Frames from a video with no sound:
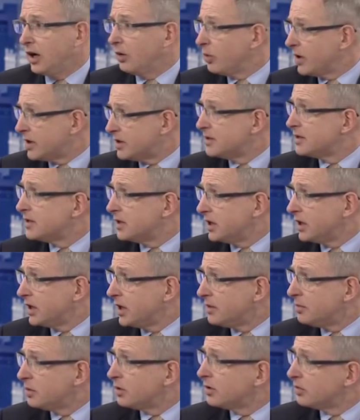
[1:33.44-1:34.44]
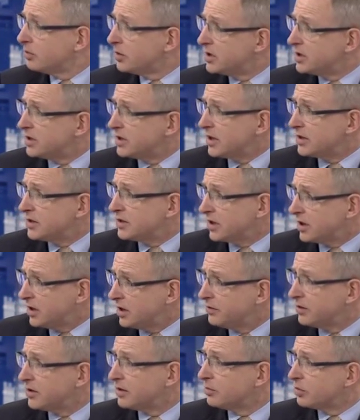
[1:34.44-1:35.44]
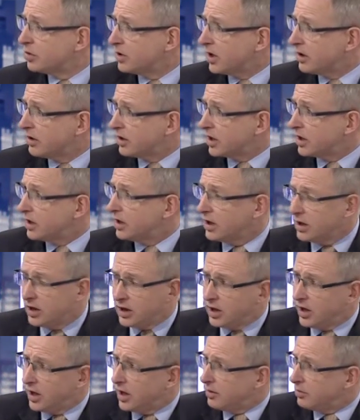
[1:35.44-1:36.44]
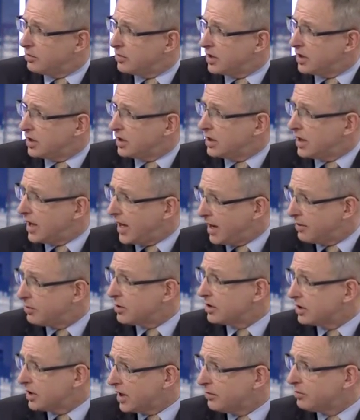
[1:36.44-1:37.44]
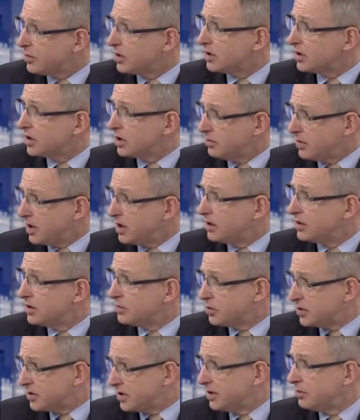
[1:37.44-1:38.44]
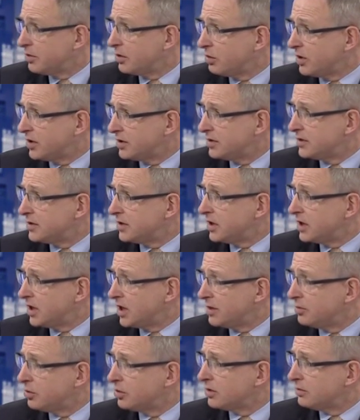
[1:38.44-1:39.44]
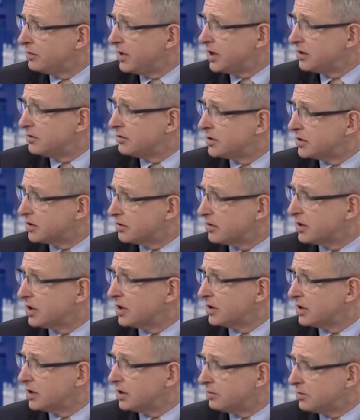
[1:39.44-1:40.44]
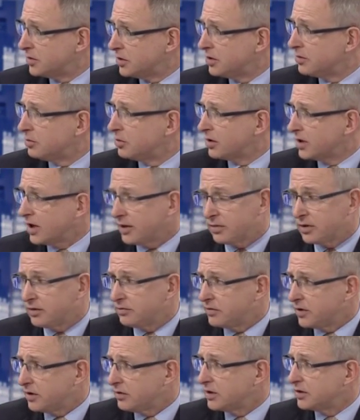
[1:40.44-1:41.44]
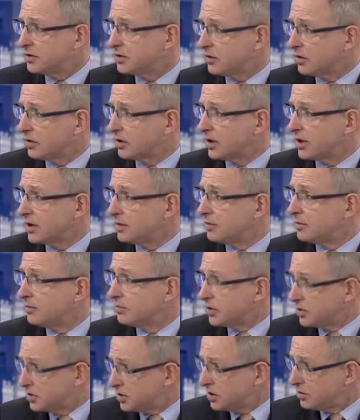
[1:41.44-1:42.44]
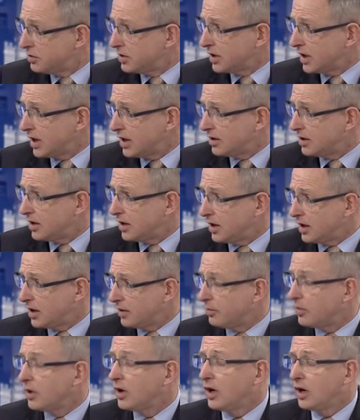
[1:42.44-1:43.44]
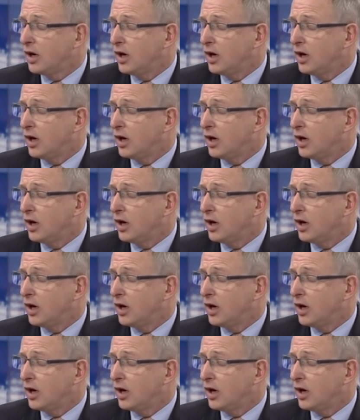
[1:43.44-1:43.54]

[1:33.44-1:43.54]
Western Sydney Airport, which is a significant priority, the Abbott government committed to proceed with Western Sydney Airport at Badgerys Creek, the Turnbull government very strongly pursuing that.